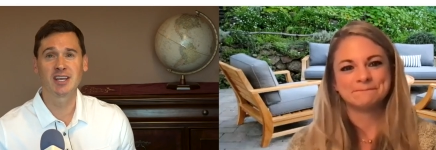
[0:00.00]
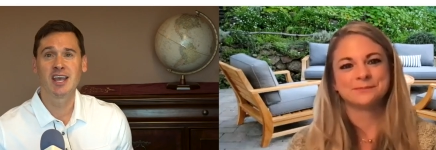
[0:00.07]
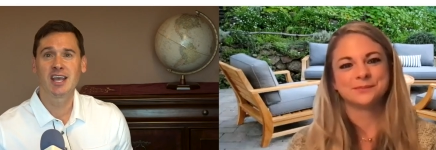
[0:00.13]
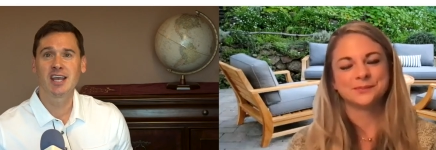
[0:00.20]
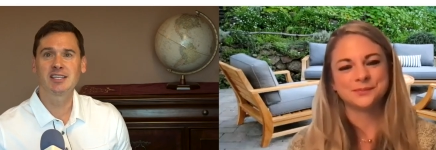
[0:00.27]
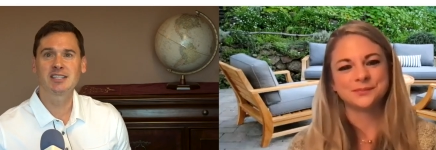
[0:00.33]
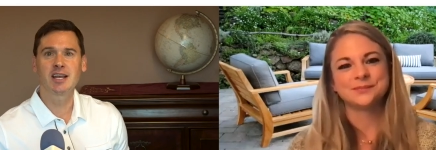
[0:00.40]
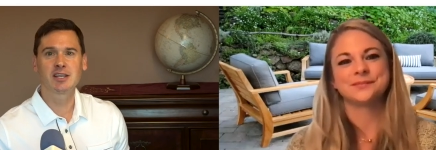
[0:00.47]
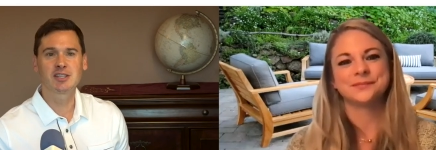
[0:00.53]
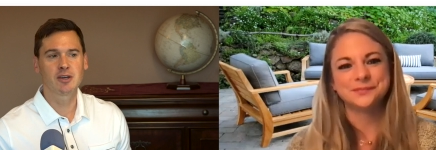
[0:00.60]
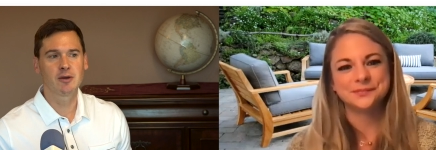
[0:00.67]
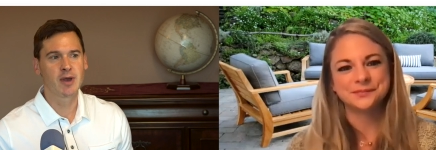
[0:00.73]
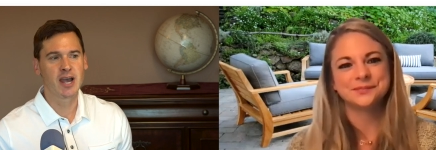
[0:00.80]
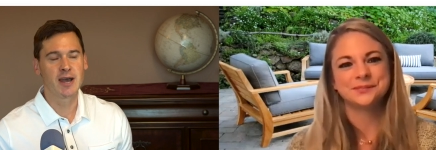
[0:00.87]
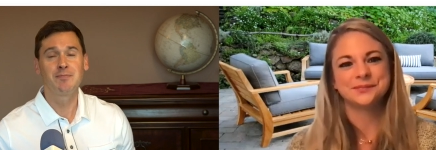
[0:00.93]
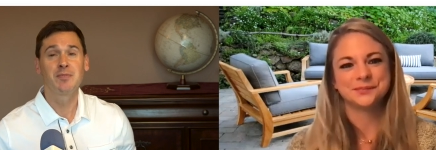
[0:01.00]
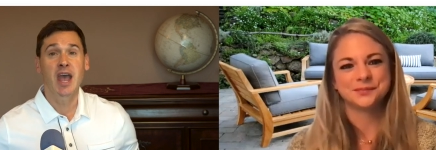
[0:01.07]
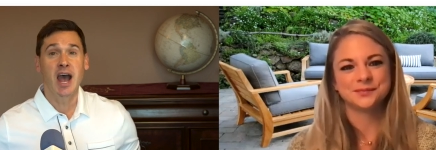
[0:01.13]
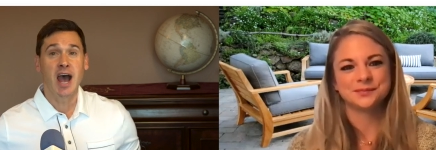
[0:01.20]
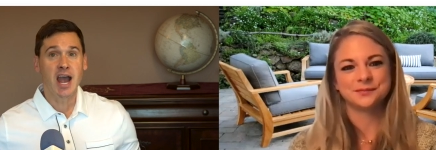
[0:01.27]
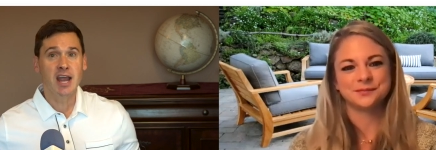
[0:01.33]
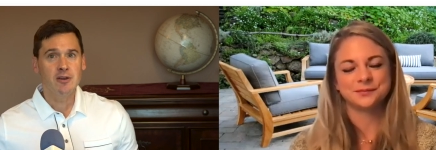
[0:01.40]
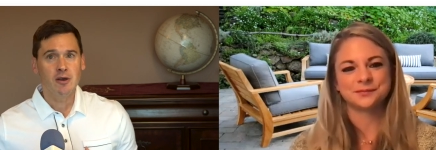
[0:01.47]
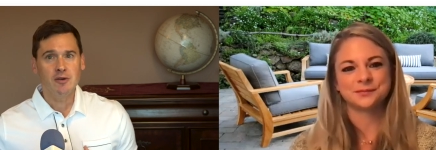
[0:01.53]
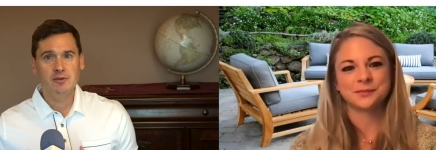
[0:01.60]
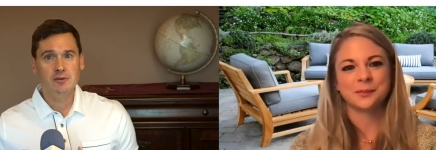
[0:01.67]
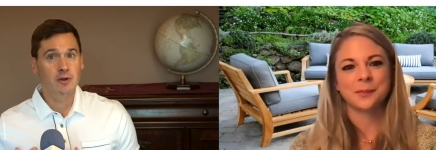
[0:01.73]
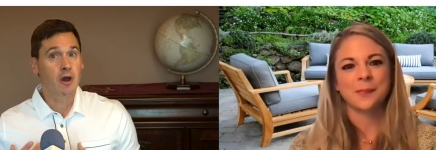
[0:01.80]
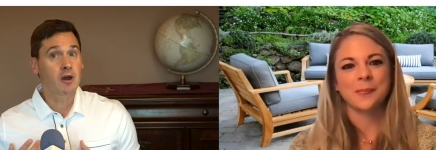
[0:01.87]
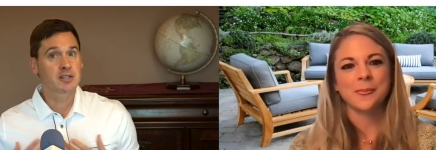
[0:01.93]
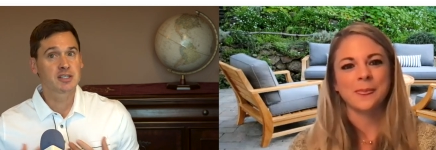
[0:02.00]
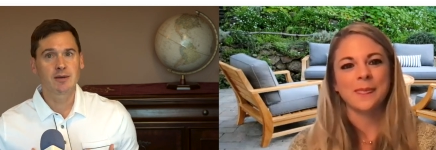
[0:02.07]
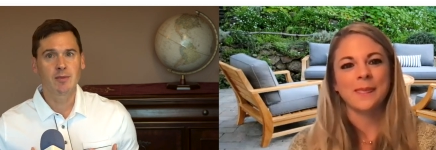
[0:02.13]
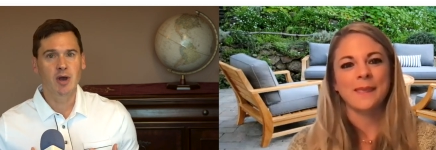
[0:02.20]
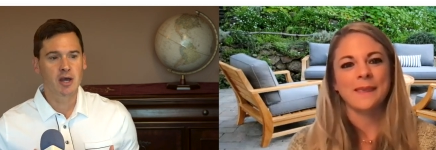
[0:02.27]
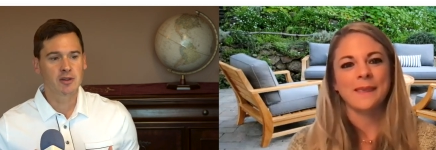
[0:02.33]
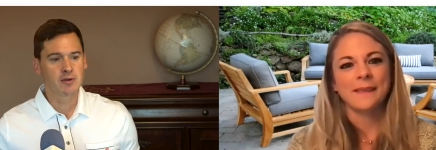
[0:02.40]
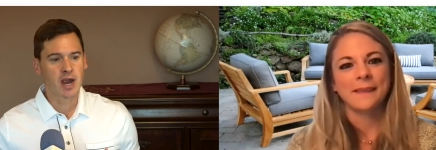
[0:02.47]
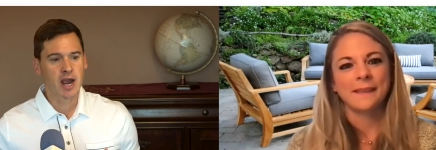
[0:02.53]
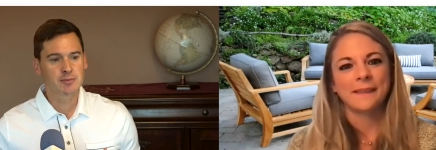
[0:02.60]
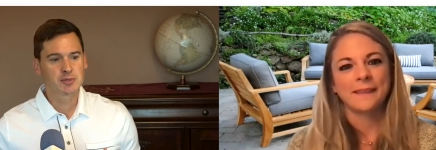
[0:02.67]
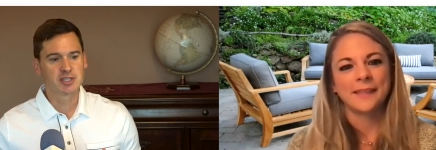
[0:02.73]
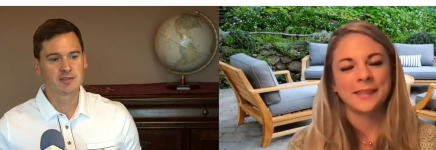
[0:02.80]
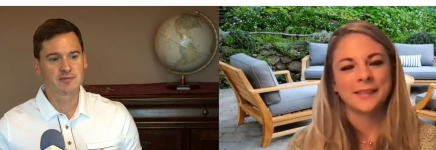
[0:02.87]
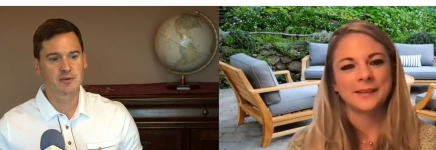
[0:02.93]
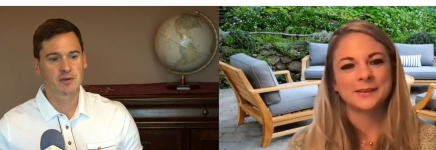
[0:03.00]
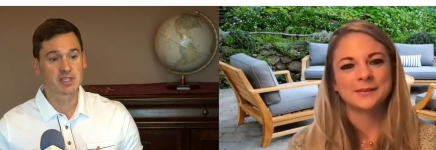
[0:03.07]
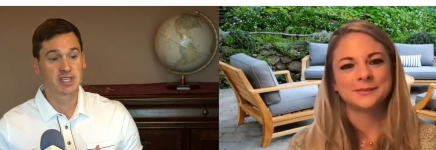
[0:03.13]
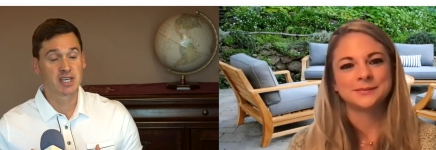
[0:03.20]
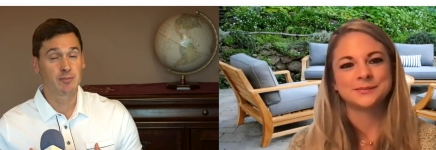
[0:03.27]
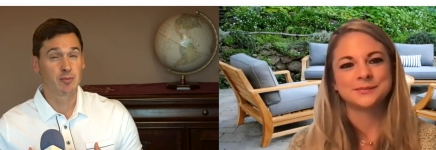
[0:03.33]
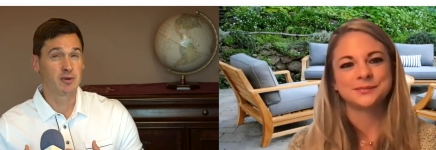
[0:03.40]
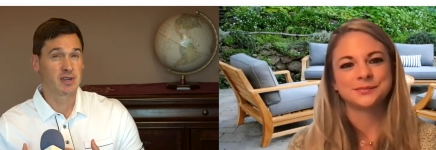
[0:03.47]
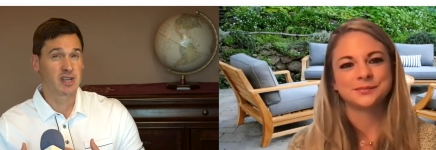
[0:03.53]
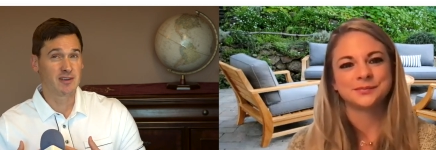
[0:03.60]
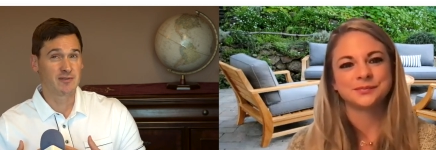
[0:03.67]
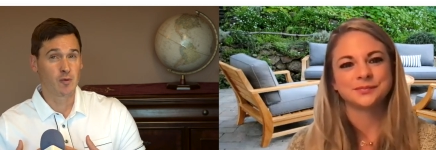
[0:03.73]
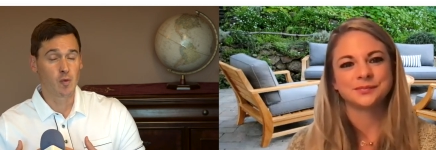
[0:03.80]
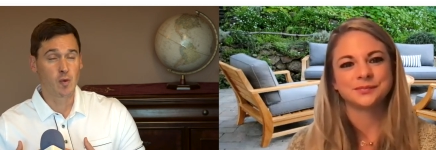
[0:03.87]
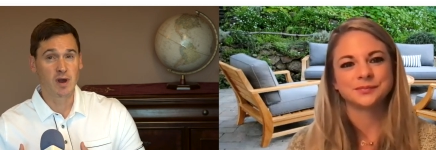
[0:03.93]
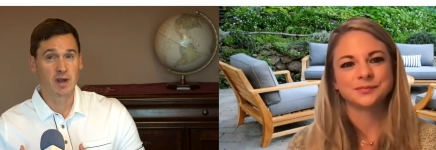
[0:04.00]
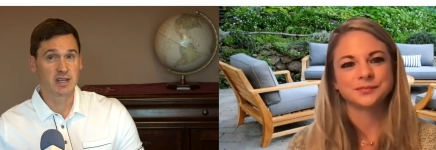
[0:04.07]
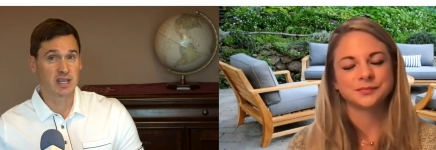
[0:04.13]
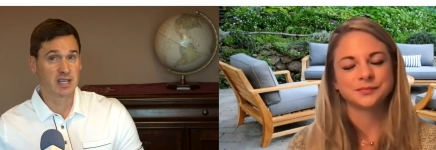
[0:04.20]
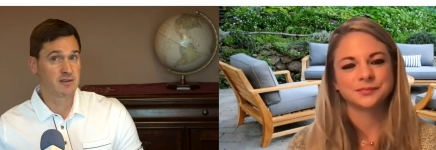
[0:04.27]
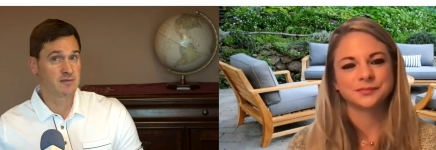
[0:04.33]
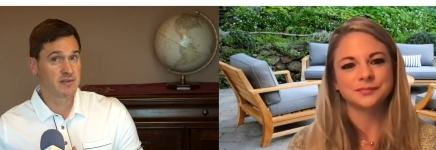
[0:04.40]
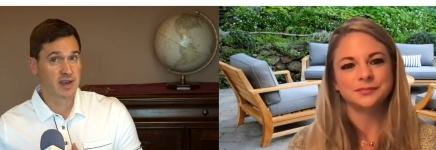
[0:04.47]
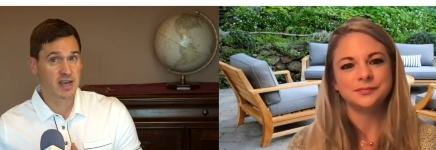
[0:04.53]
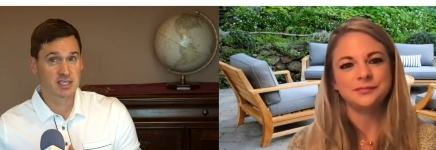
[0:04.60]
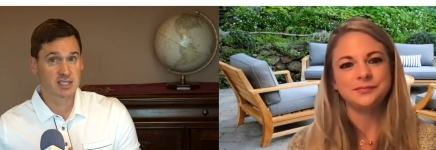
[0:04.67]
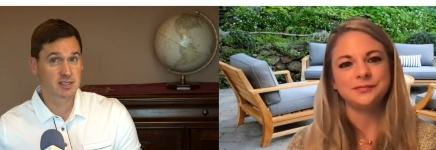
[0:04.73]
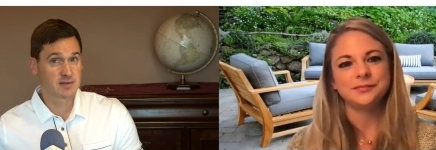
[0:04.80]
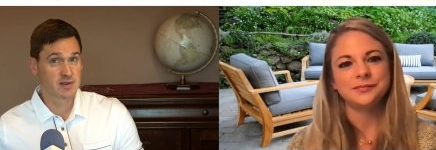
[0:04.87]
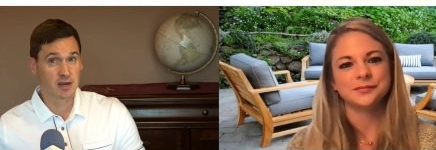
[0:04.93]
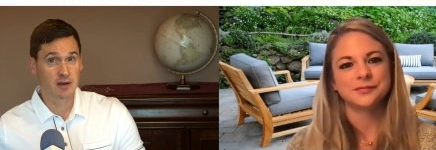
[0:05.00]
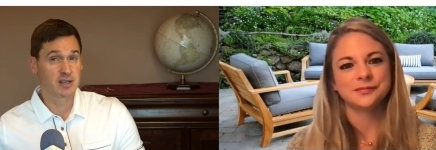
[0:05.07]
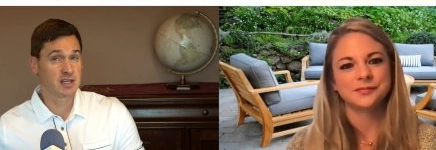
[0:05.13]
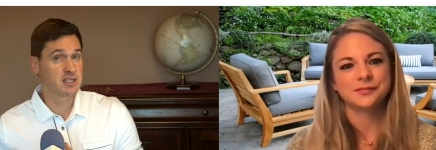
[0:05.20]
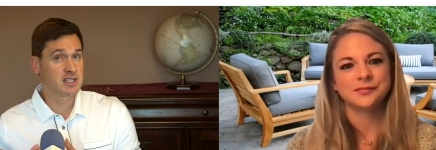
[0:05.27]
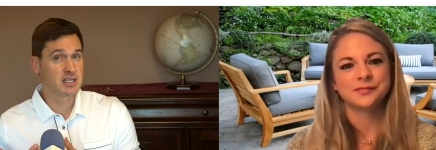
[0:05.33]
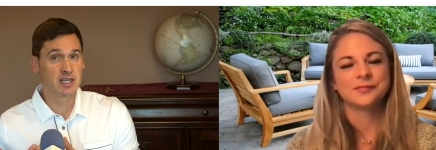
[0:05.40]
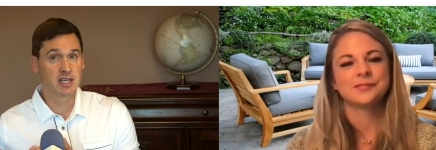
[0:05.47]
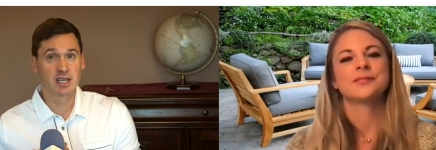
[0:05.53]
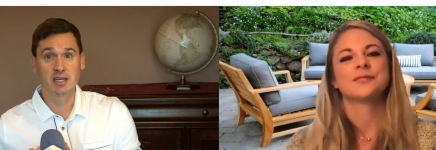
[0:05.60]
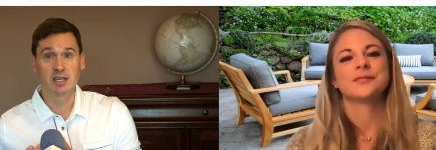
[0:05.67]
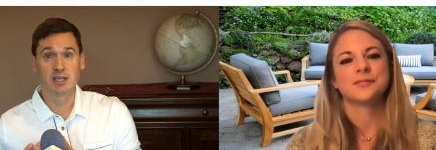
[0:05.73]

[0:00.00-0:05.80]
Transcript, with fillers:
Speaker 1: it's not so bad. I know there are some other options. For example, if one invests there in teak in either